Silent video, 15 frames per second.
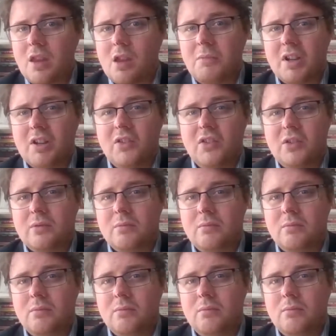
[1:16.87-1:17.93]
because
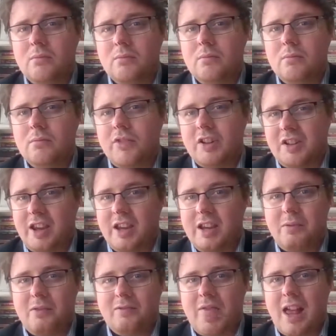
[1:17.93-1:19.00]
the
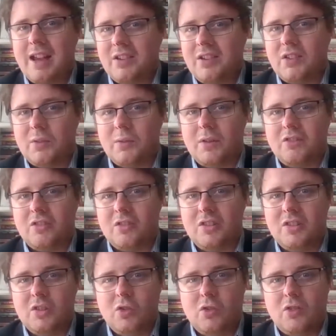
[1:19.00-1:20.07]
type of license which is
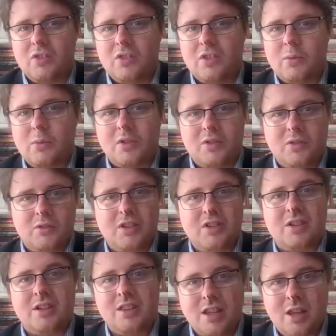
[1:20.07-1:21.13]
used is what's known as,
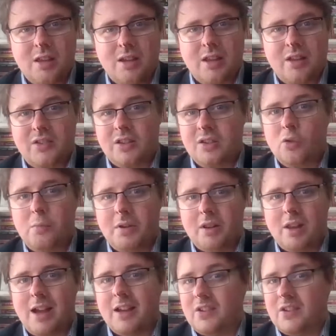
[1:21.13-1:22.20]
as an open
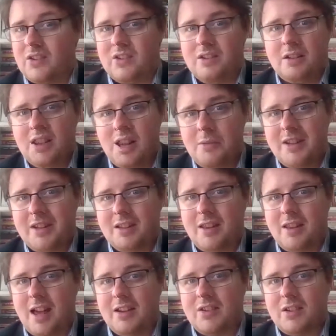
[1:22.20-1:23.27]
license, an unlimited
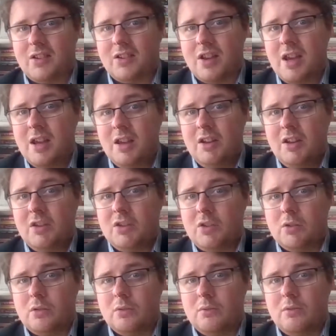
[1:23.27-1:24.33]
license.
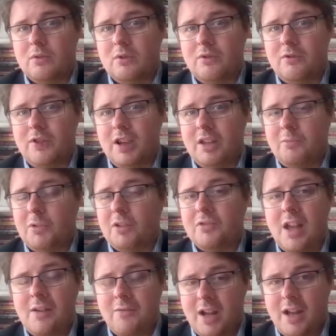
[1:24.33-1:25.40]
So they will
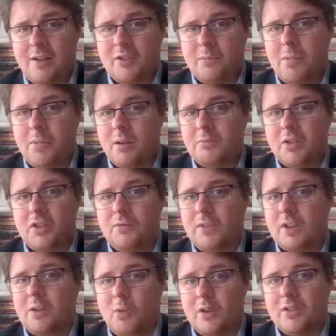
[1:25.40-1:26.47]
never have to publish the
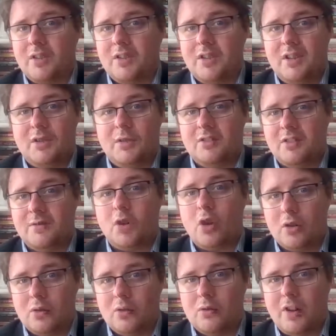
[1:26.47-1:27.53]
quantities which have
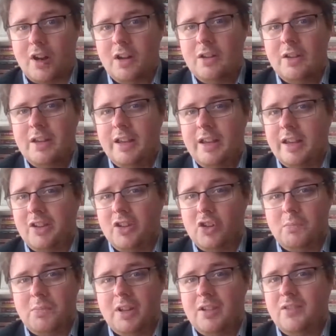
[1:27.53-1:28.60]
gone over. It
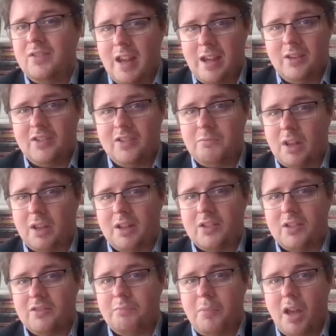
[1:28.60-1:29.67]
could be tens of
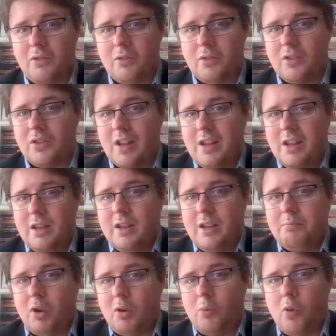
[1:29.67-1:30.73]
millions of pounds.
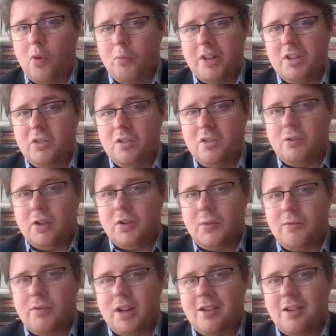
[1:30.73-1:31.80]
But what we do know is
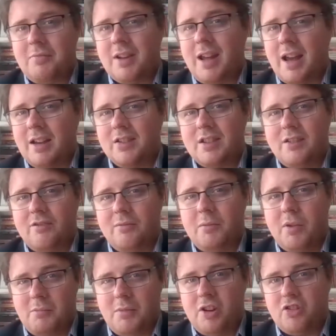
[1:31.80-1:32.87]
that the government has given
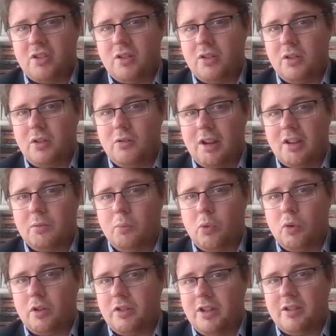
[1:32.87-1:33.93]
permission to
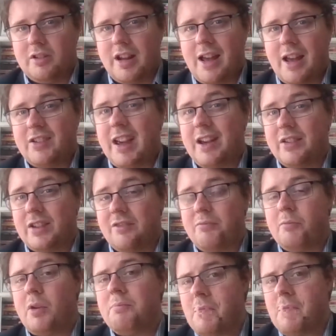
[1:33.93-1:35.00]
export tear gas, it has given
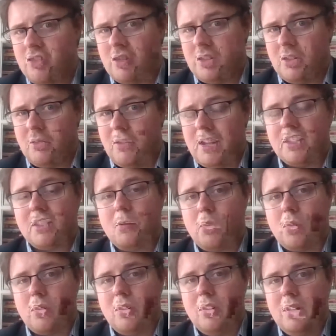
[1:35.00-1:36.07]
permission to
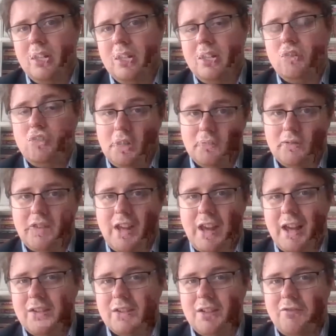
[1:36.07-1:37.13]
export shields, it
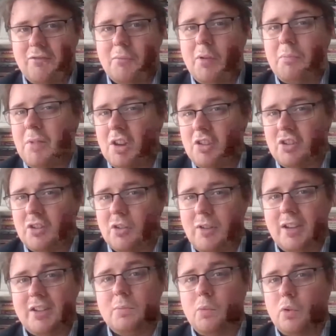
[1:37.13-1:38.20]
has given permission to
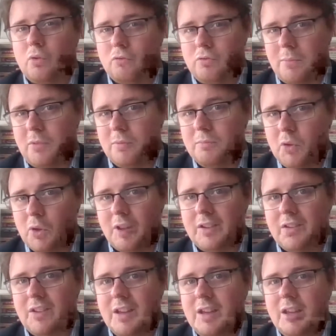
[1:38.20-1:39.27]
export rubber
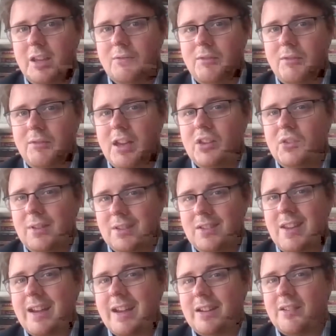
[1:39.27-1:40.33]
bullets. And that is the
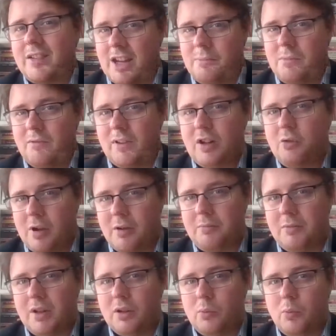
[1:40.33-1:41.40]
exact type of
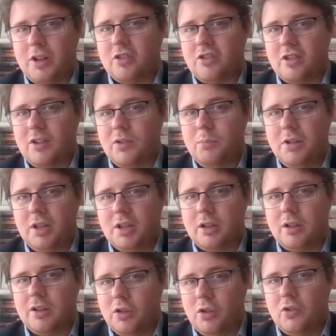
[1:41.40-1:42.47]
equipment which is
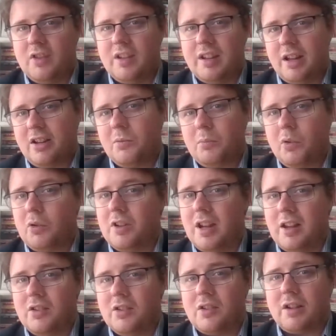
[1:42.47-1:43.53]
being used against
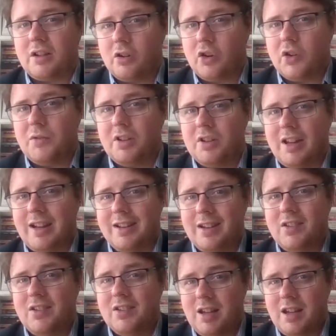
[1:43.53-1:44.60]
protesters across the United
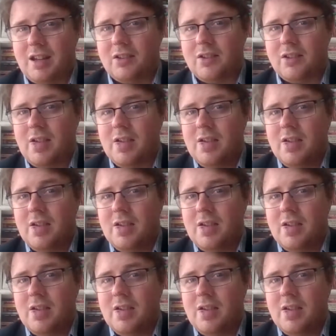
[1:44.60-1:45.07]
States.